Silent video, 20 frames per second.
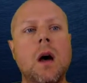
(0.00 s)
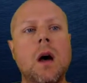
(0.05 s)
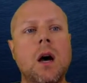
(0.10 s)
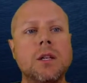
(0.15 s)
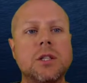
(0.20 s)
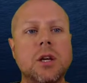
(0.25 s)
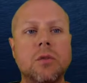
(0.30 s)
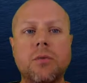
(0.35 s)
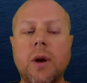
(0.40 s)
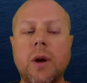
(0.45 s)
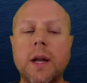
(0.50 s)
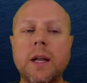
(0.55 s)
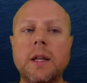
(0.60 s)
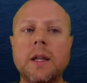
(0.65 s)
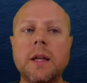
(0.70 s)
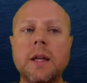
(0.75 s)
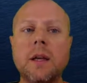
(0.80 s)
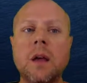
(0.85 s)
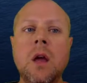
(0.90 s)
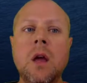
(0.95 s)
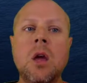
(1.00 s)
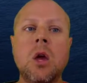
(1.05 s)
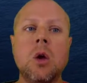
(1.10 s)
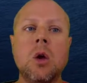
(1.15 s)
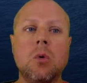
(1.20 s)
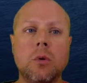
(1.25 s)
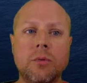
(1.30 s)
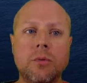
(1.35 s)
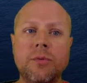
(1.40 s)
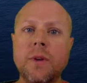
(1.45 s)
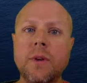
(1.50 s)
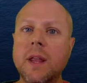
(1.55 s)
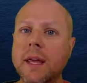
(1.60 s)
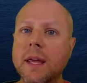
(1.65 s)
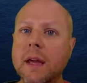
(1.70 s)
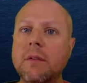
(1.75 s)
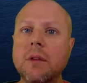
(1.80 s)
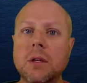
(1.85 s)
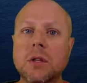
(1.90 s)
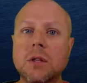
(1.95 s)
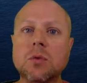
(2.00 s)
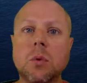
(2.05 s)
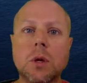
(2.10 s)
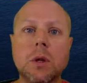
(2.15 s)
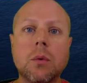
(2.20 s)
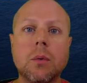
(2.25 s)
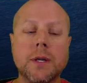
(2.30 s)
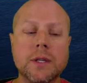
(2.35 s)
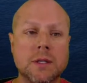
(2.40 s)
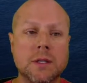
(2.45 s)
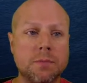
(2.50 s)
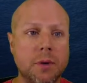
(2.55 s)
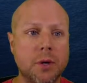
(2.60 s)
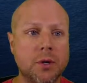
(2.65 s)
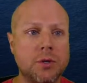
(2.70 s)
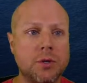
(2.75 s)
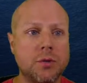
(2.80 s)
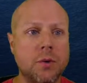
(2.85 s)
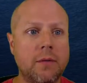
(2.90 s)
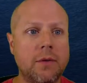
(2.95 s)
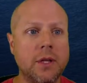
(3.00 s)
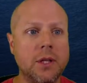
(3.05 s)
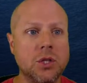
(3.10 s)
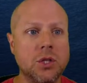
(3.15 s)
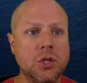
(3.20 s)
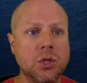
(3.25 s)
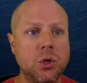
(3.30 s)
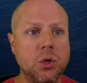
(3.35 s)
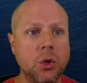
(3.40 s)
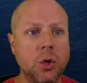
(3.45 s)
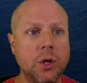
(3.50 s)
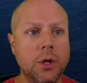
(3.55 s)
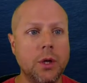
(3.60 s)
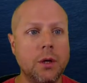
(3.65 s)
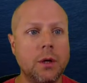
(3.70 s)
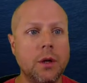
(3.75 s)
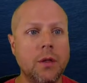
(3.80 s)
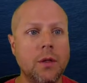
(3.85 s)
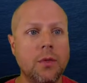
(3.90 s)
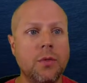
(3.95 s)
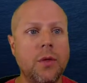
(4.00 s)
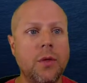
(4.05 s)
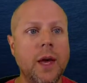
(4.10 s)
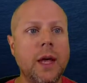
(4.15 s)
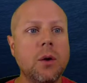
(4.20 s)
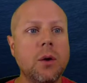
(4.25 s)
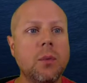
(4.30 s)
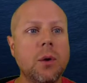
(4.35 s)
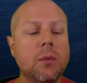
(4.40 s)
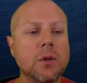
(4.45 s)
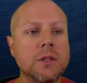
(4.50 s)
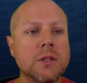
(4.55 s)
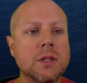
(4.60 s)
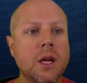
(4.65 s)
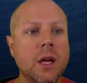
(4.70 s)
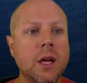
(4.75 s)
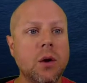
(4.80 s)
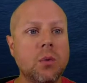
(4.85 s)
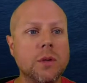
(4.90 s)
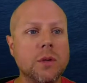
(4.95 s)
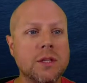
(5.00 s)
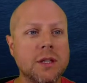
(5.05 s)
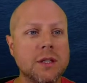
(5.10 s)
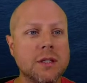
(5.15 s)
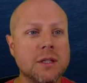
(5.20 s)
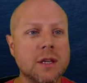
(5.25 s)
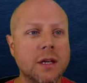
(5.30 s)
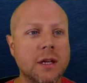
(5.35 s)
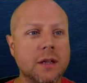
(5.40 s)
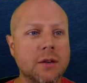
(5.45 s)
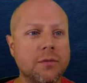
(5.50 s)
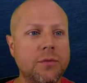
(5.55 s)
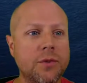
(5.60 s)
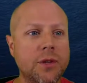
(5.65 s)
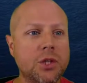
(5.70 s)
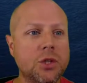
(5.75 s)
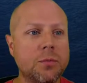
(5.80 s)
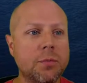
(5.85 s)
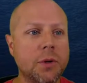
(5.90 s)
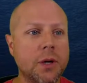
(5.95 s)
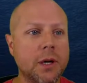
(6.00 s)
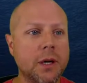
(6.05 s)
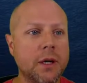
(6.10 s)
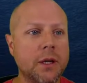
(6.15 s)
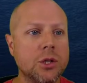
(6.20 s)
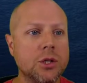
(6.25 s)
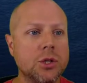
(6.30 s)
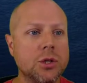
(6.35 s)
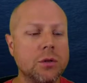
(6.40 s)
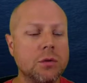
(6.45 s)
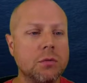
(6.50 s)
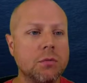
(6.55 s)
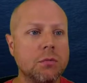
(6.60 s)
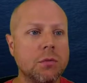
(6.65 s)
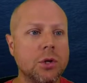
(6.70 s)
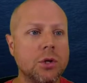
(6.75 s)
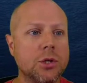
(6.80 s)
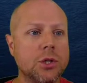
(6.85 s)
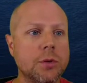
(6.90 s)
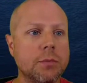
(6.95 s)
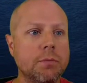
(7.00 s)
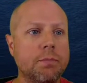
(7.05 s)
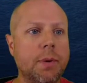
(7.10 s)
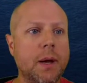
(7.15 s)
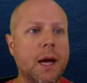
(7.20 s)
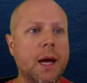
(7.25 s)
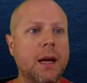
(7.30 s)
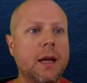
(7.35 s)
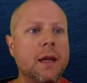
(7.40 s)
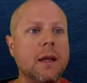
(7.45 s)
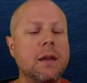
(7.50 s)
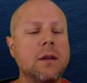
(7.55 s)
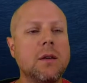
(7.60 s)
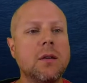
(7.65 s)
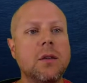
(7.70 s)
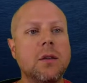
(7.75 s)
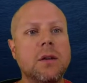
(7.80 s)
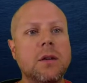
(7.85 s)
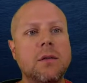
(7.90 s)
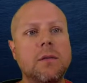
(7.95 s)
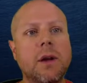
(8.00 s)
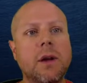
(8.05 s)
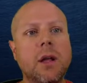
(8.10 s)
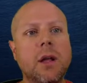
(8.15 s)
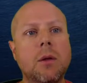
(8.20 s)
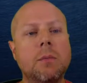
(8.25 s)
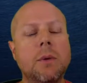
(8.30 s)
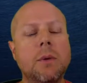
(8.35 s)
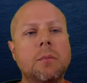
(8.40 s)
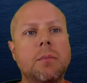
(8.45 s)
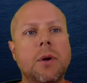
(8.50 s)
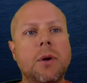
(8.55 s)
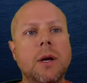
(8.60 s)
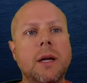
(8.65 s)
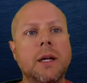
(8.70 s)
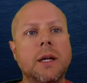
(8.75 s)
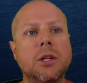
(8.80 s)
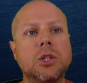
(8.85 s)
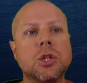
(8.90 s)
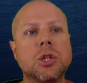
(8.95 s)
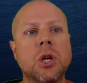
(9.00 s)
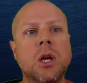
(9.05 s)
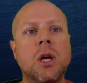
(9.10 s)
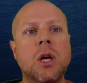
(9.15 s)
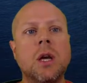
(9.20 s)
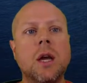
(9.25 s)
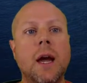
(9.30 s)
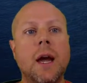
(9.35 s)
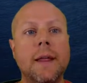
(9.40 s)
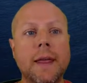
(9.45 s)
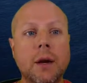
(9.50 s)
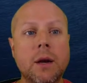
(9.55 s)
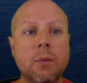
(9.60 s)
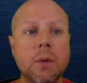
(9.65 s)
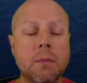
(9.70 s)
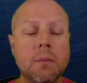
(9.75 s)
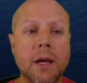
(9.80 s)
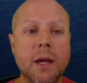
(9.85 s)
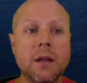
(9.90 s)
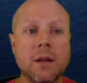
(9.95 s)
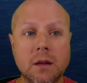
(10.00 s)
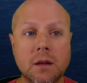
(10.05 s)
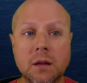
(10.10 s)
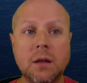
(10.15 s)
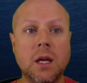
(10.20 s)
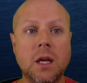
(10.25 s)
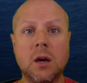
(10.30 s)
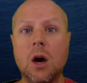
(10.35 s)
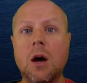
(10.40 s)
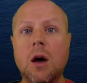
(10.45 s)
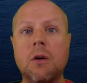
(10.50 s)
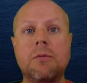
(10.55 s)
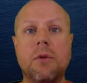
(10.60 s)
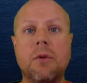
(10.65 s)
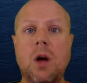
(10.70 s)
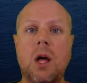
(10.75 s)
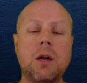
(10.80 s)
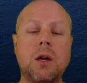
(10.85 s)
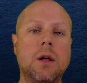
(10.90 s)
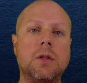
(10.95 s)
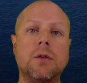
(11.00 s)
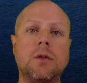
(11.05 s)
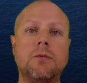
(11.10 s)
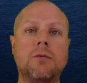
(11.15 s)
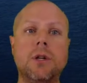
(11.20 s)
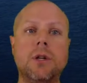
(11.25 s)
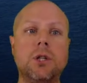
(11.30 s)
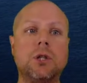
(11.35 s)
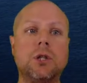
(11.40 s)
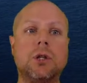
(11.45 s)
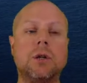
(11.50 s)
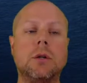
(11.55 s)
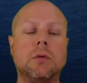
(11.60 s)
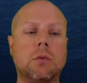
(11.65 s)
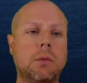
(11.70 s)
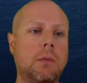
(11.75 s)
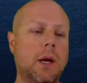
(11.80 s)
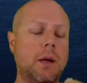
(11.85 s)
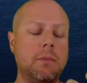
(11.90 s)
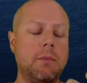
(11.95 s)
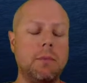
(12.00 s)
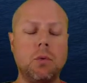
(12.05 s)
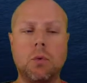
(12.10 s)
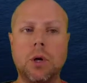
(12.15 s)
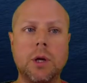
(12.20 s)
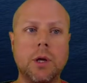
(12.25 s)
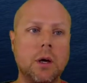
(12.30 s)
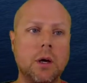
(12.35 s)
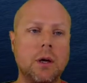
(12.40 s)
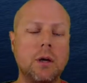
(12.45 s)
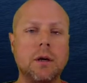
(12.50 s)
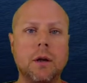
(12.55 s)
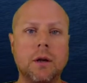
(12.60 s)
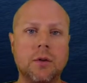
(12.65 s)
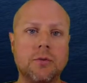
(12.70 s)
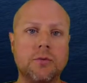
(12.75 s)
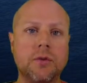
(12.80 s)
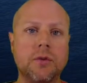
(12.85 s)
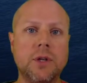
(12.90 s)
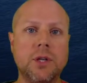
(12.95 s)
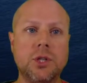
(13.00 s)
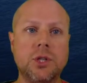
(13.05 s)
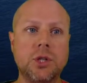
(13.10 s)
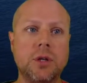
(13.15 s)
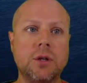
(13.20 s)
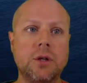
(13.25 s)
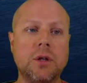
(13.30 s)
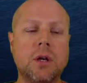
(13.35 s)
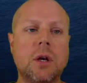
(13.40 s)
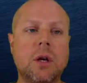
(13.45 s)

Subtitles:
Until finally, we feel like everything's working the way it's supposed to, everything is good. Then we will take what's inside the feature branch, merge it back into the development branch, and then we may kick off another feature. We might be working on another feature.